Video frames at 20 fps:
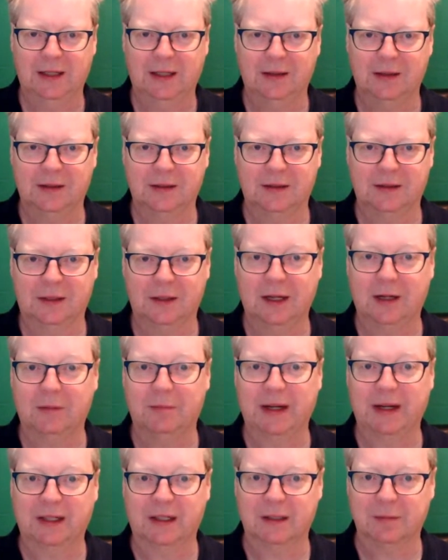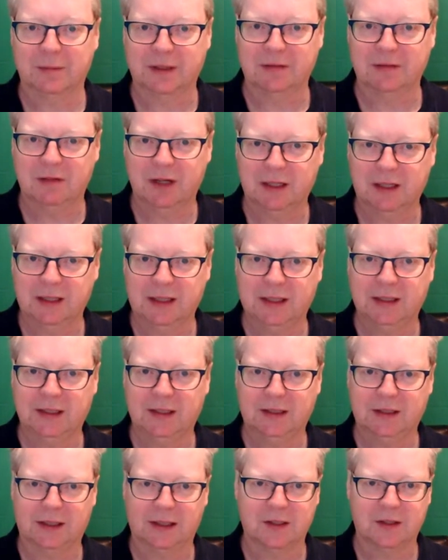so now I'm back into my
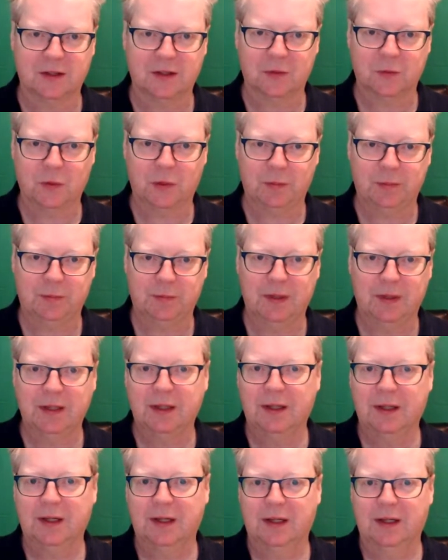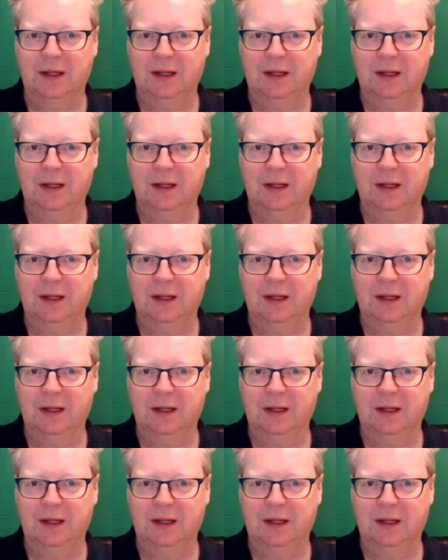running. I swim